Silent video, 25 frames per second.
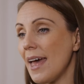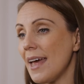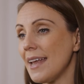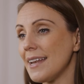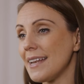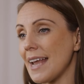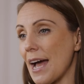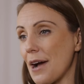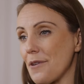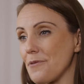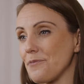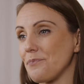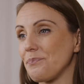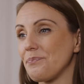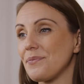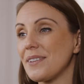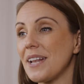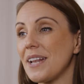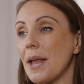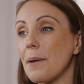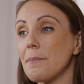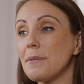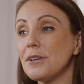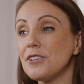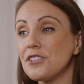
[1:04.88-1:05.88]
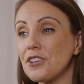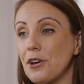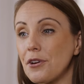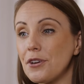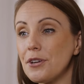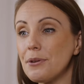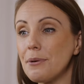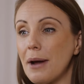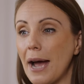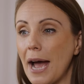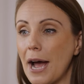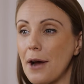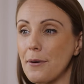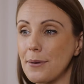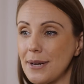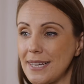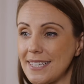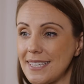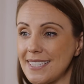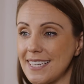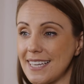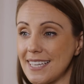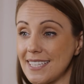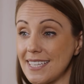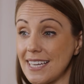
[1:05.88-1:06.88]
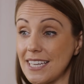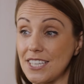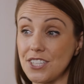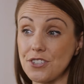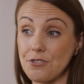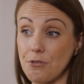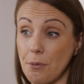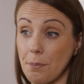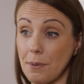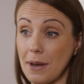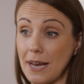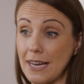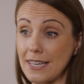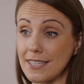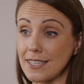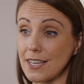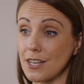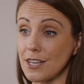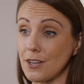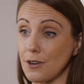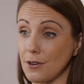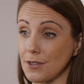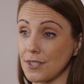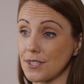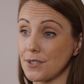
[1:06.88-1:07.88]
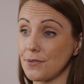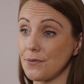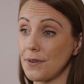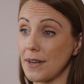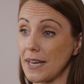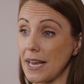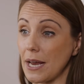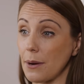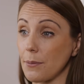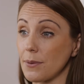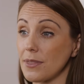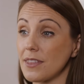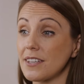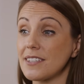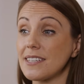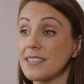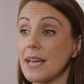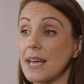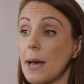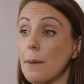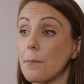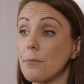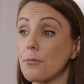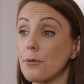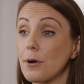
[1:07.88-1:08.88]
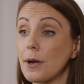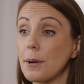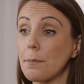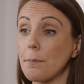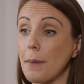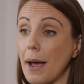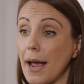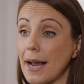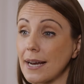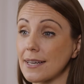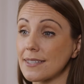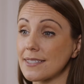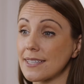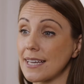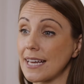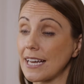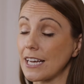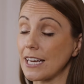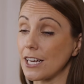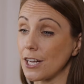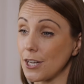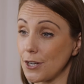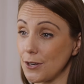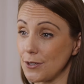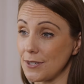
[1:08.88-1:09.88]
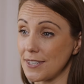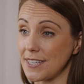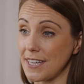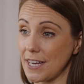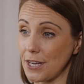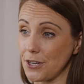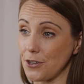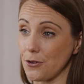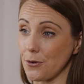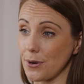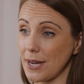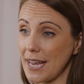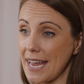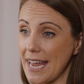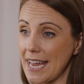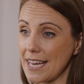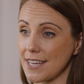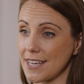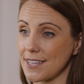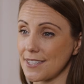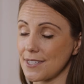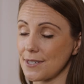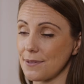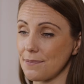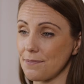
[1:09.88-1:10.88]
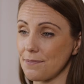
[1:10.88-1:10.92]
Now, let me show you how easy it is to replace a lost filling with the Temperin Max included in your kit.